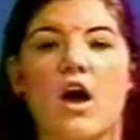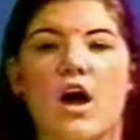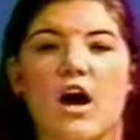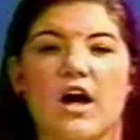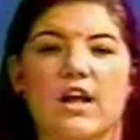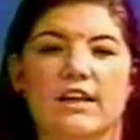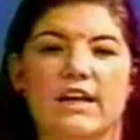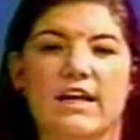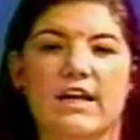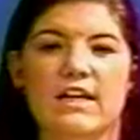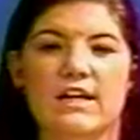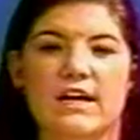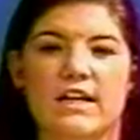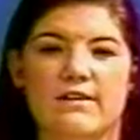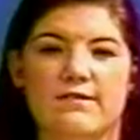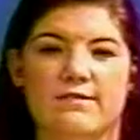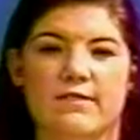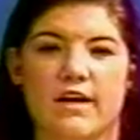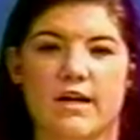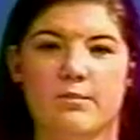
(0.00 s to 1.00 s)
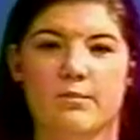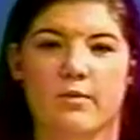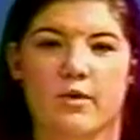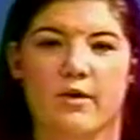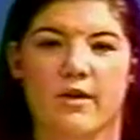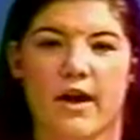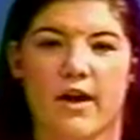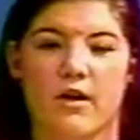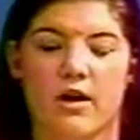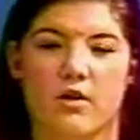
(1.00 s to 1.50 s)
A late-night fight
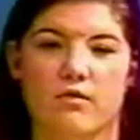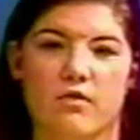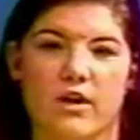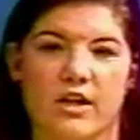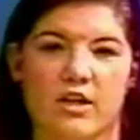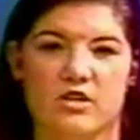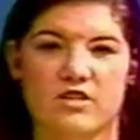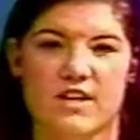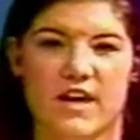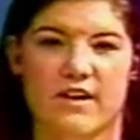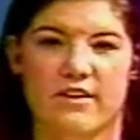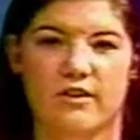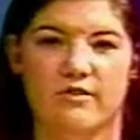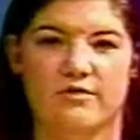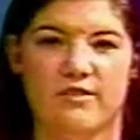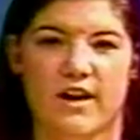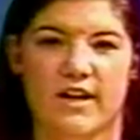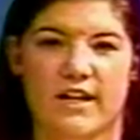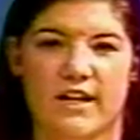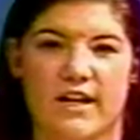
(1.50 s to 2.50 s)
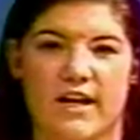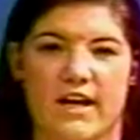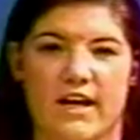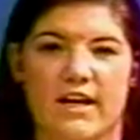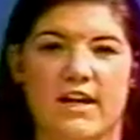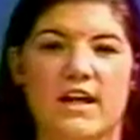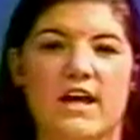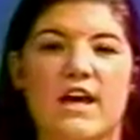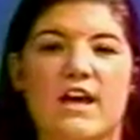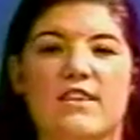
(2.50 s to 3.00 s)
broke out on Rikers Island Friday
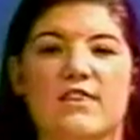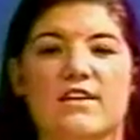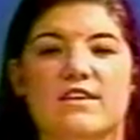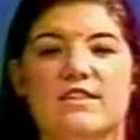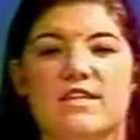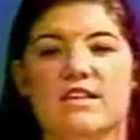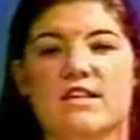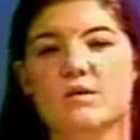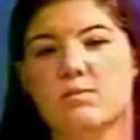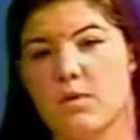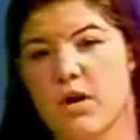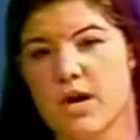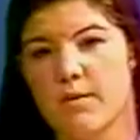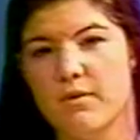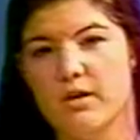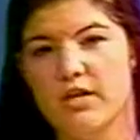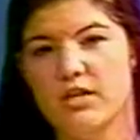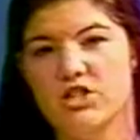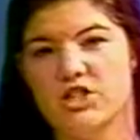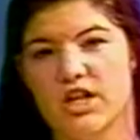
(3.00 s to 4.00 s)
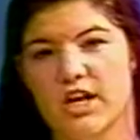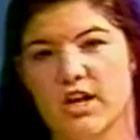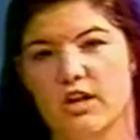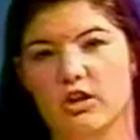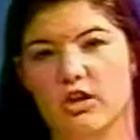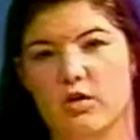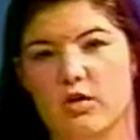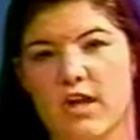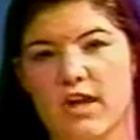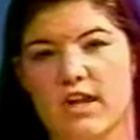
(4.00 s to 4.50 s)
night. The city's primary jail,
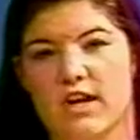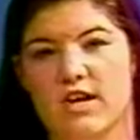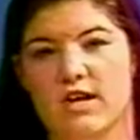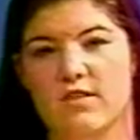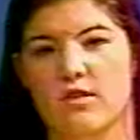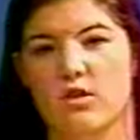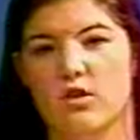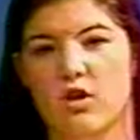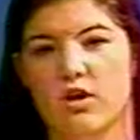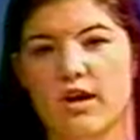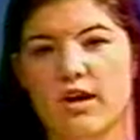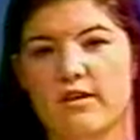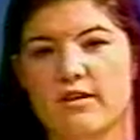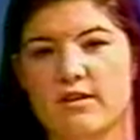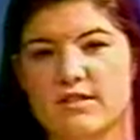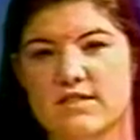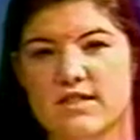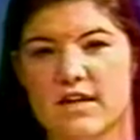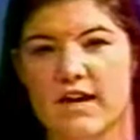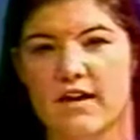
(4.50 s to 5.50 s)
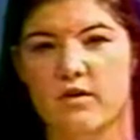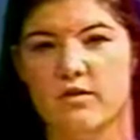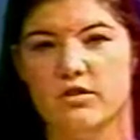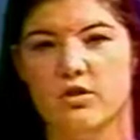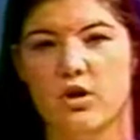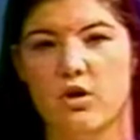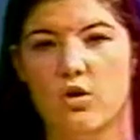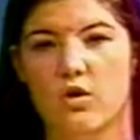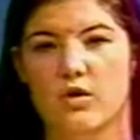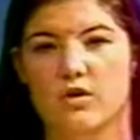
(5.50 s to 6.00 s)
located in the Long Island Sound,
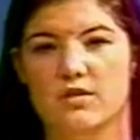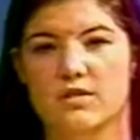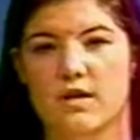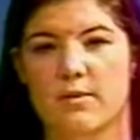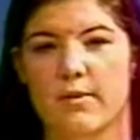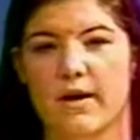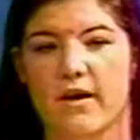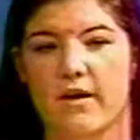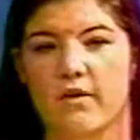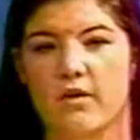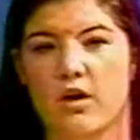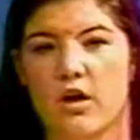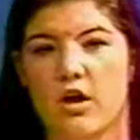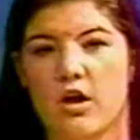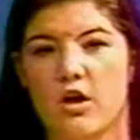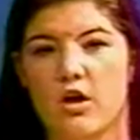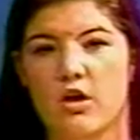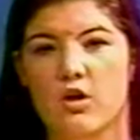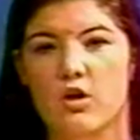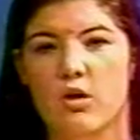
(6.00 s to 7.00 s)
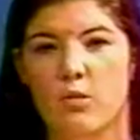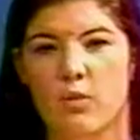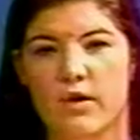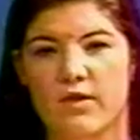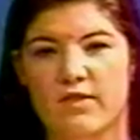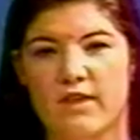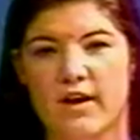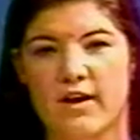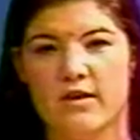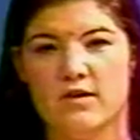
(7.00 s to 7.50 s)
holds about
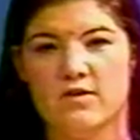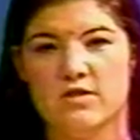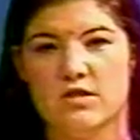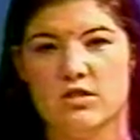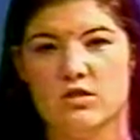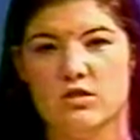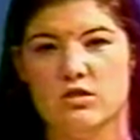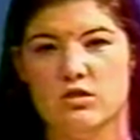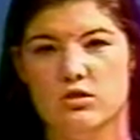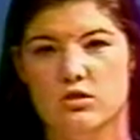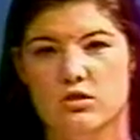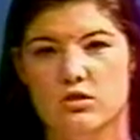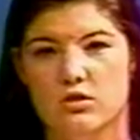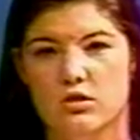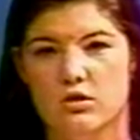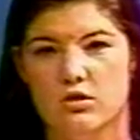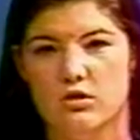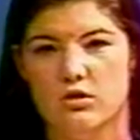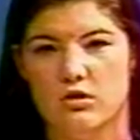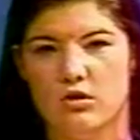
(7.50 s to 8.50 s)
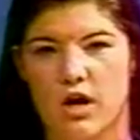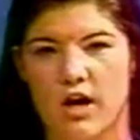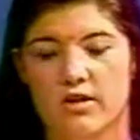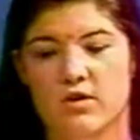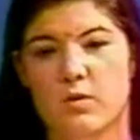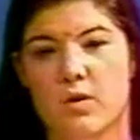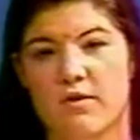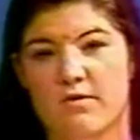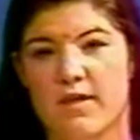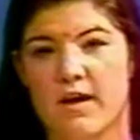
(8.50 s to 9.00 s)
12,000
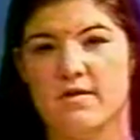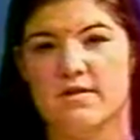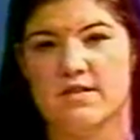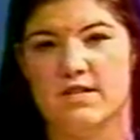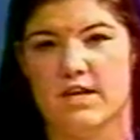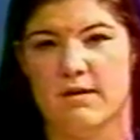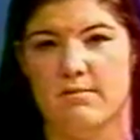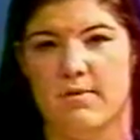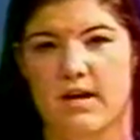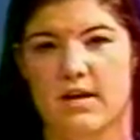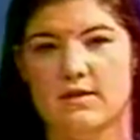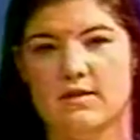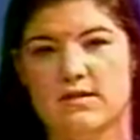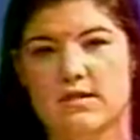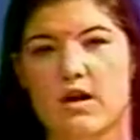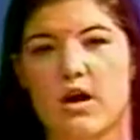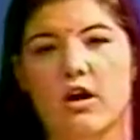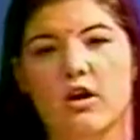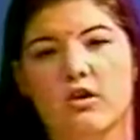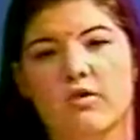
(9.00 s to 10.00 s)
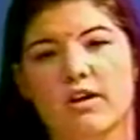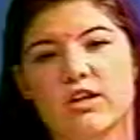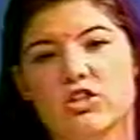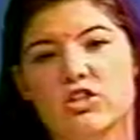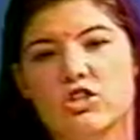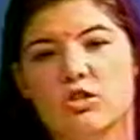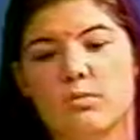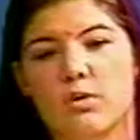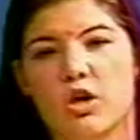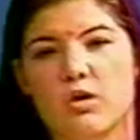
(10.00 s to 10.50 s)
inmates. A
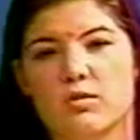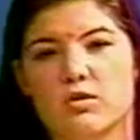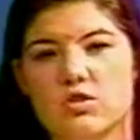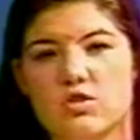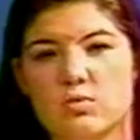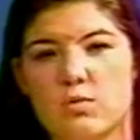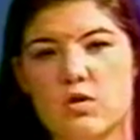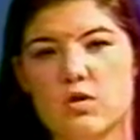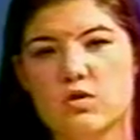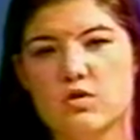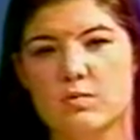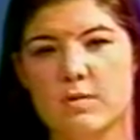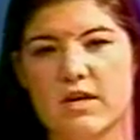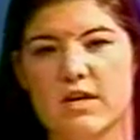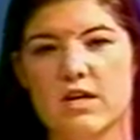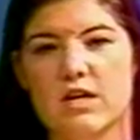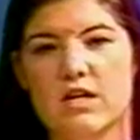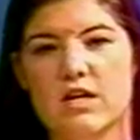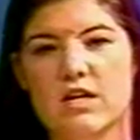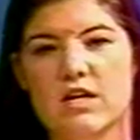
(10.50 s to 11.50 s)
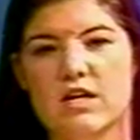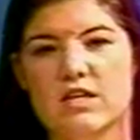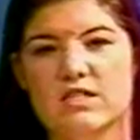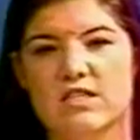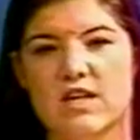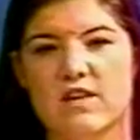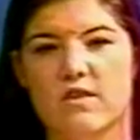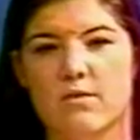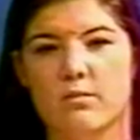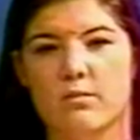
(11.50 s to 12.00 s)
correction department spokesman
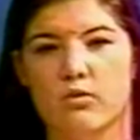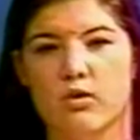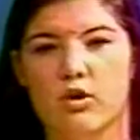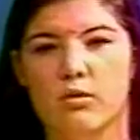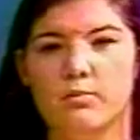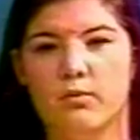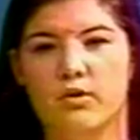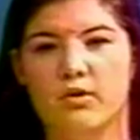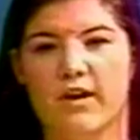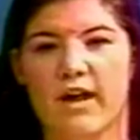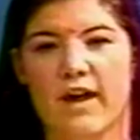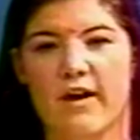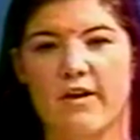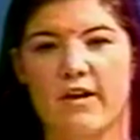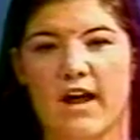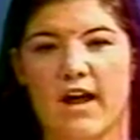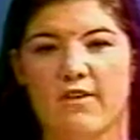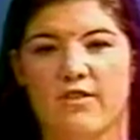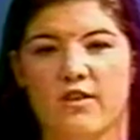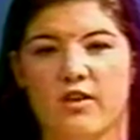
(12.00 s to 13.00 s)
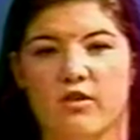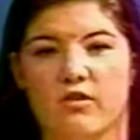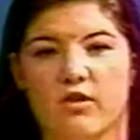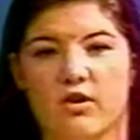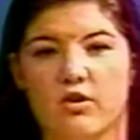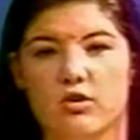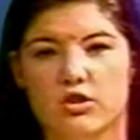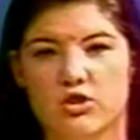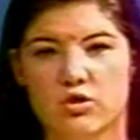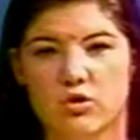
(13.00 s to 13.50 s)
said the brawl broke out at the
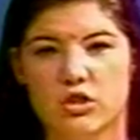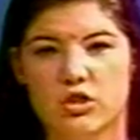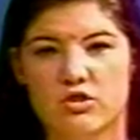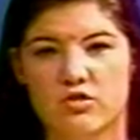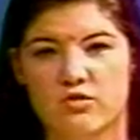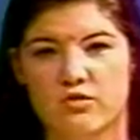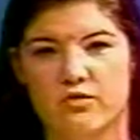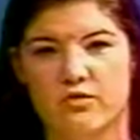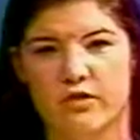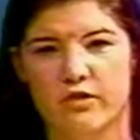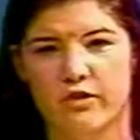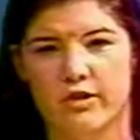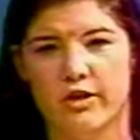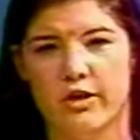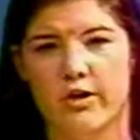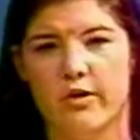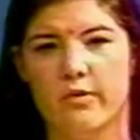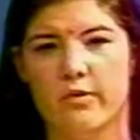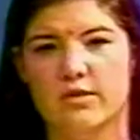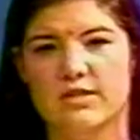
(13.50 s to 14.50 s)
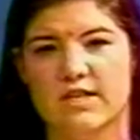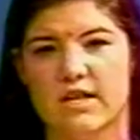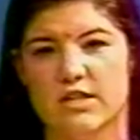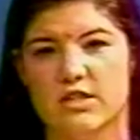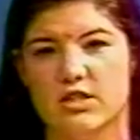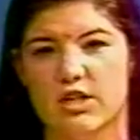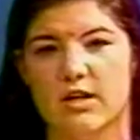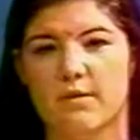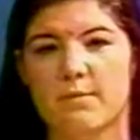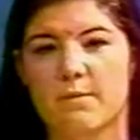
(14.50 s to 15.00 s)
George Verino
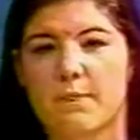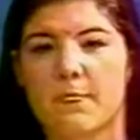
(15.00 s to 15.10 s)
Center.